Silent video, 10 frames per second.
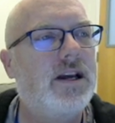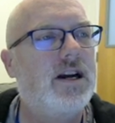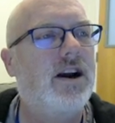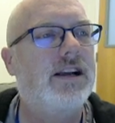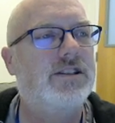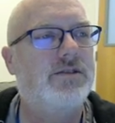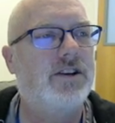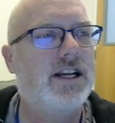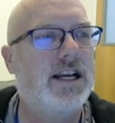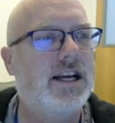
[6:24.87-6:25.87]
All right, so we're
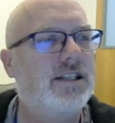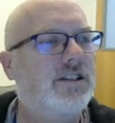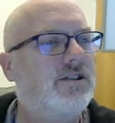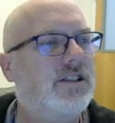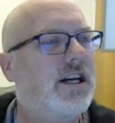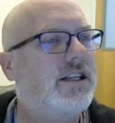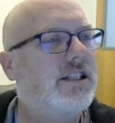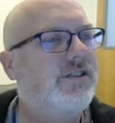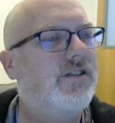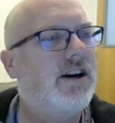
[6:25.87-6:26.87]
going to add two
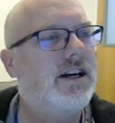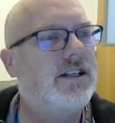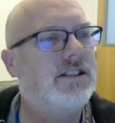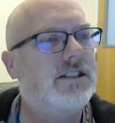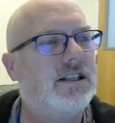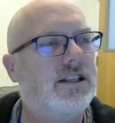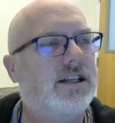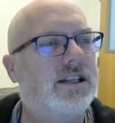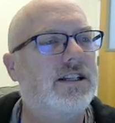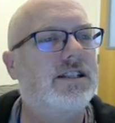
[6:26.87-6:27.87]
.d files,
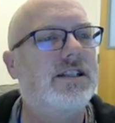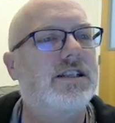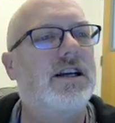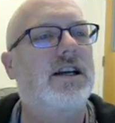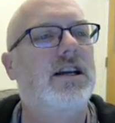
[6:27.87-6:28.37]
click this.